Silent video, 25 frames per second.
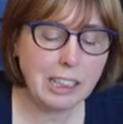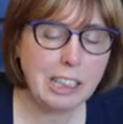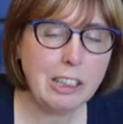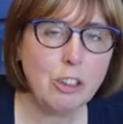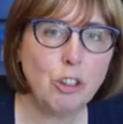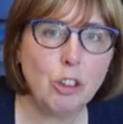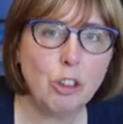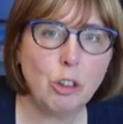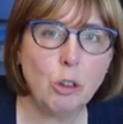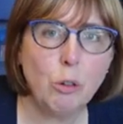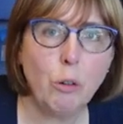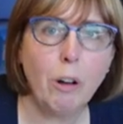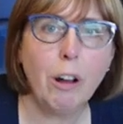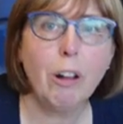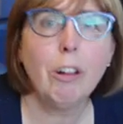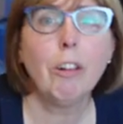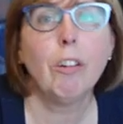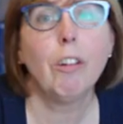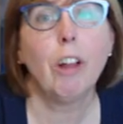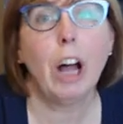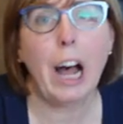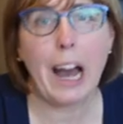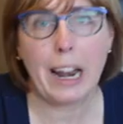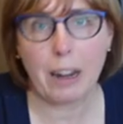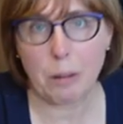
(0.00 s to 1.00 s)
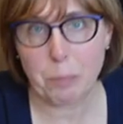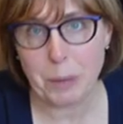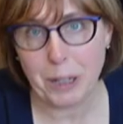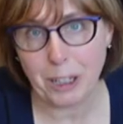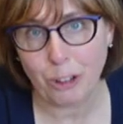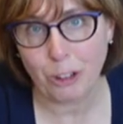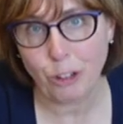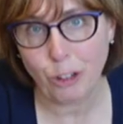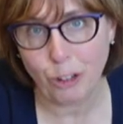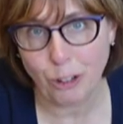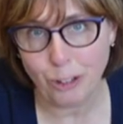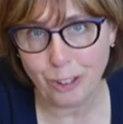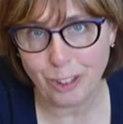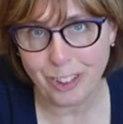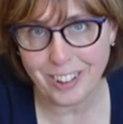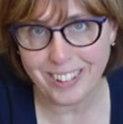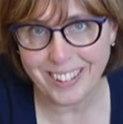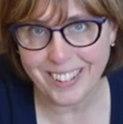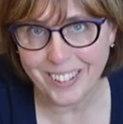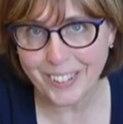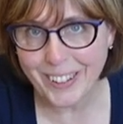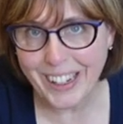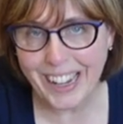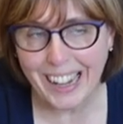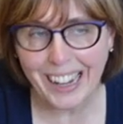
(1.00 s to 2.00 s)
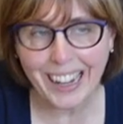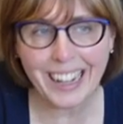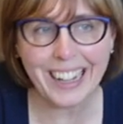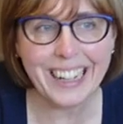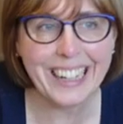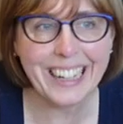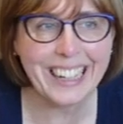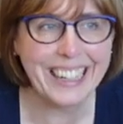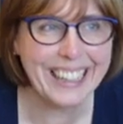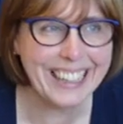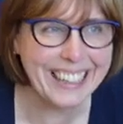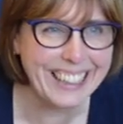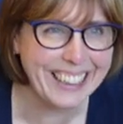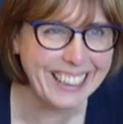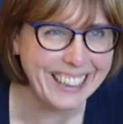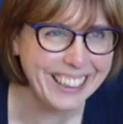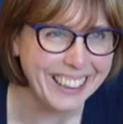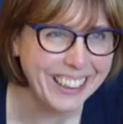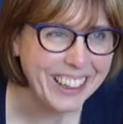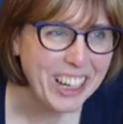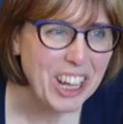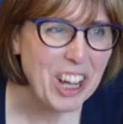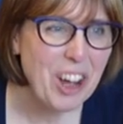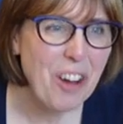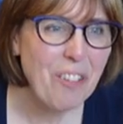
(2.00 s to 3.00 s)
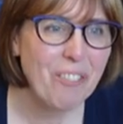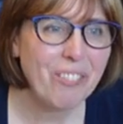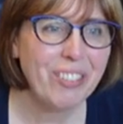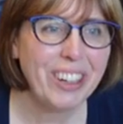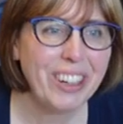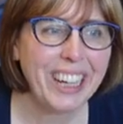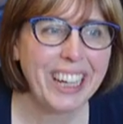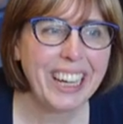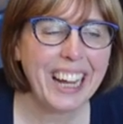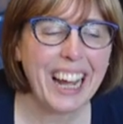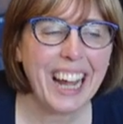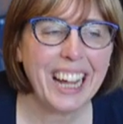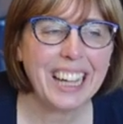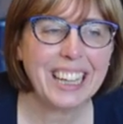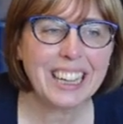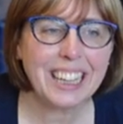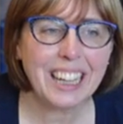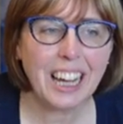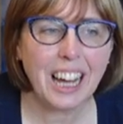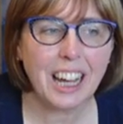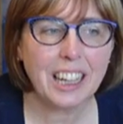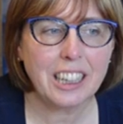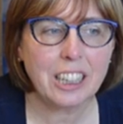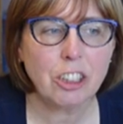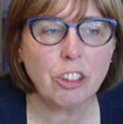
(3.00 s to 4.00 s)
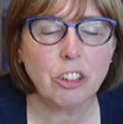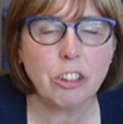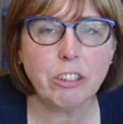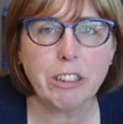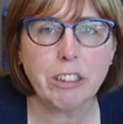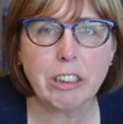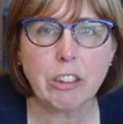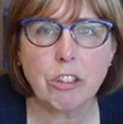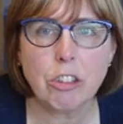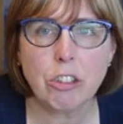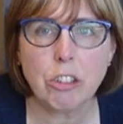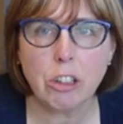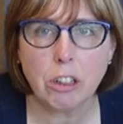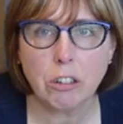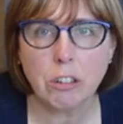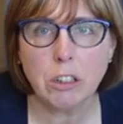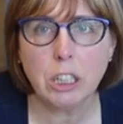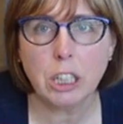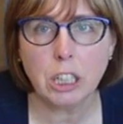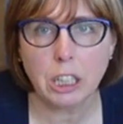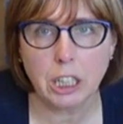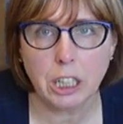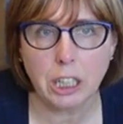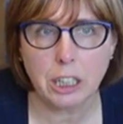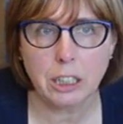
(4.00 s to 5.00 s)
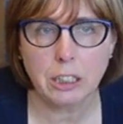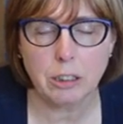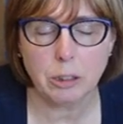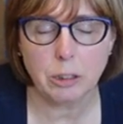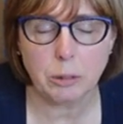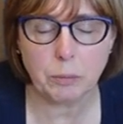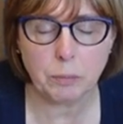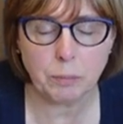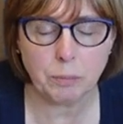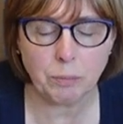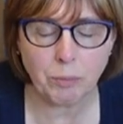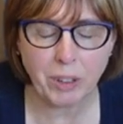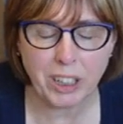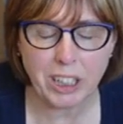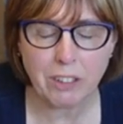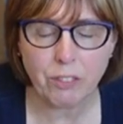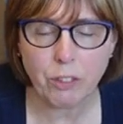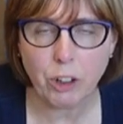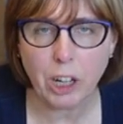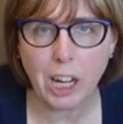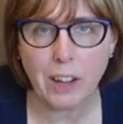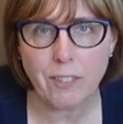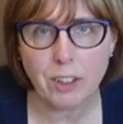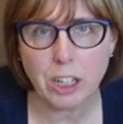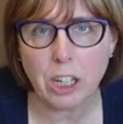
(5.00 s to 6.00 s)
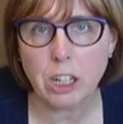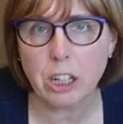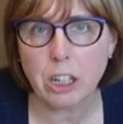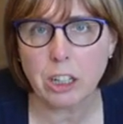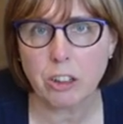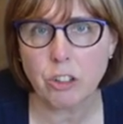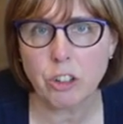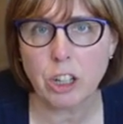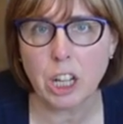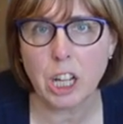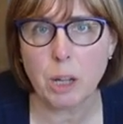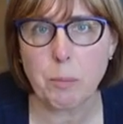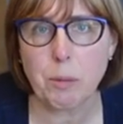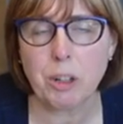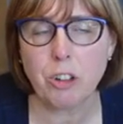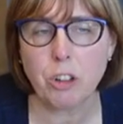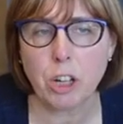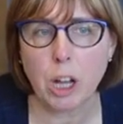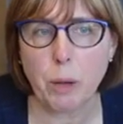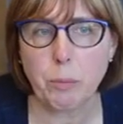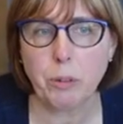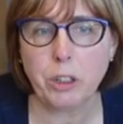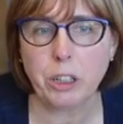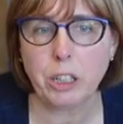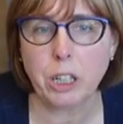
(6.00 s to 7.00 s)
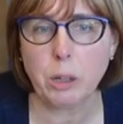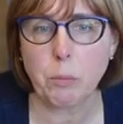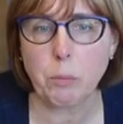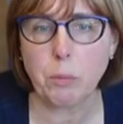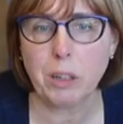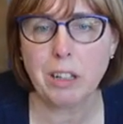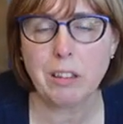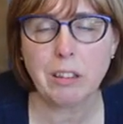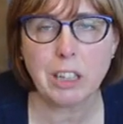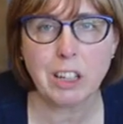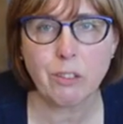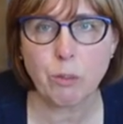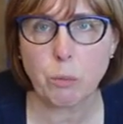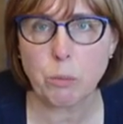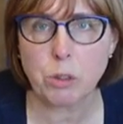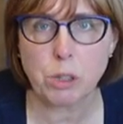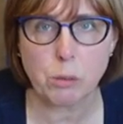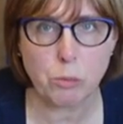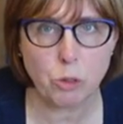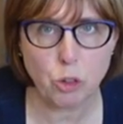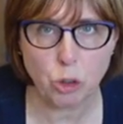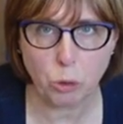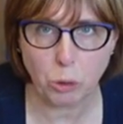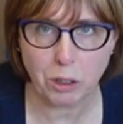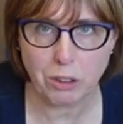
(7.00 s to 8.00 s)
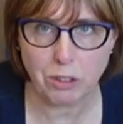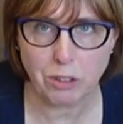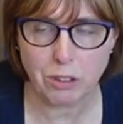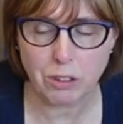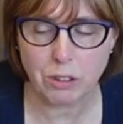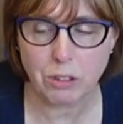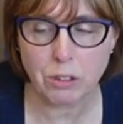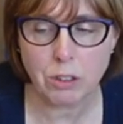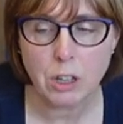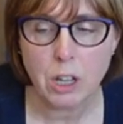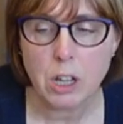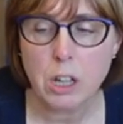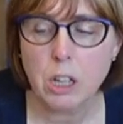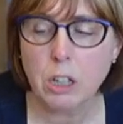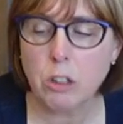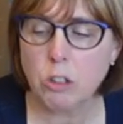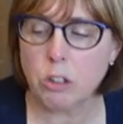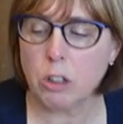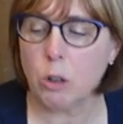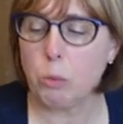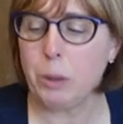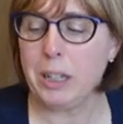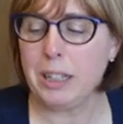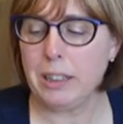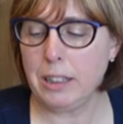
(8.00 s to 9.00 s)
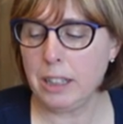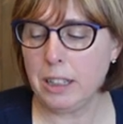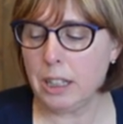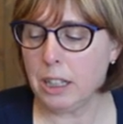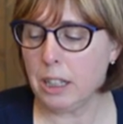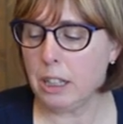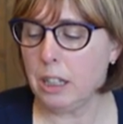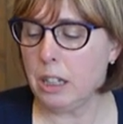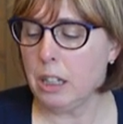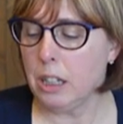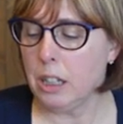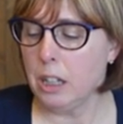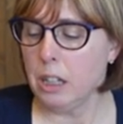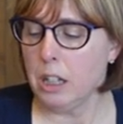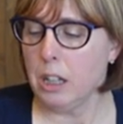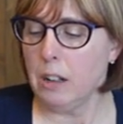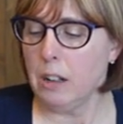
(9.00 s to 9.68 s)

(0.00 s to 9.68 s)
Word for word: did do a lot of pictures, okay? But I thought they're doing so good, and if they're having a hard time adopting them, let's give them some choices. So we did